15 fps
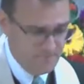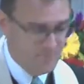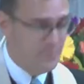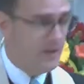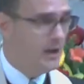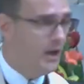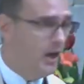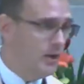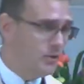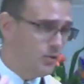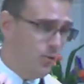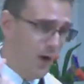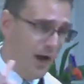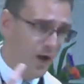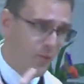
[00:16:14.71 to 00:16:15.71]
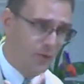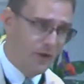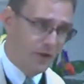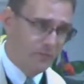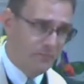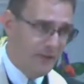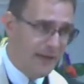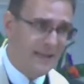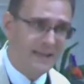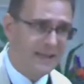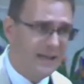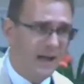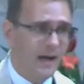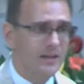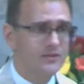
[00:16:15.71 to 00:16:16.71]
Because while we are made in
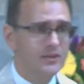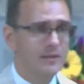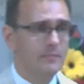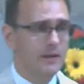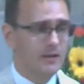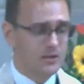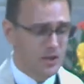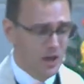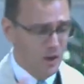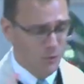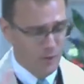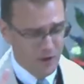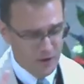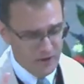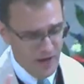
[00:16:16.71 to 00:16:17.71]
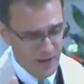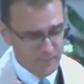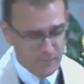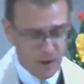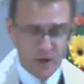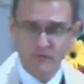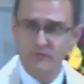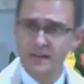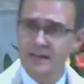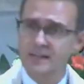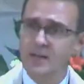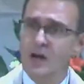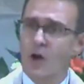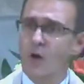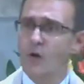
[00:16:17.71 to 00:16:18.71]
God's image, we are not perfect
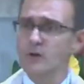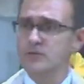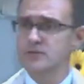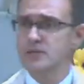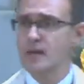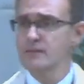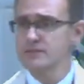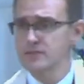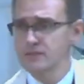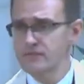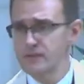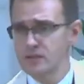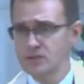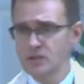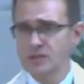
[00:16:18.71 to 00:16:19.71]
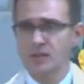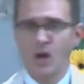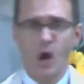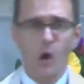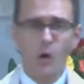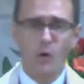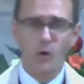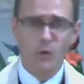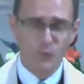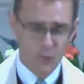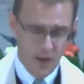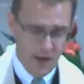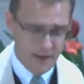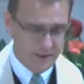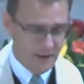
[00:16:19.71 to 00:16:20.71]
or self-sufficient or
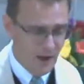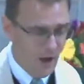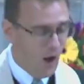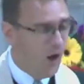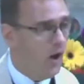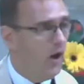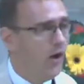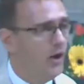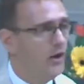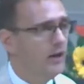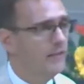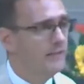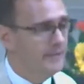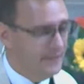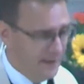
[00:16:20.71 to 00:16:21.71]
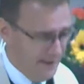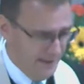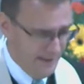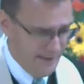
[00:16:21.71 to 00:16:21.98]
right all the time.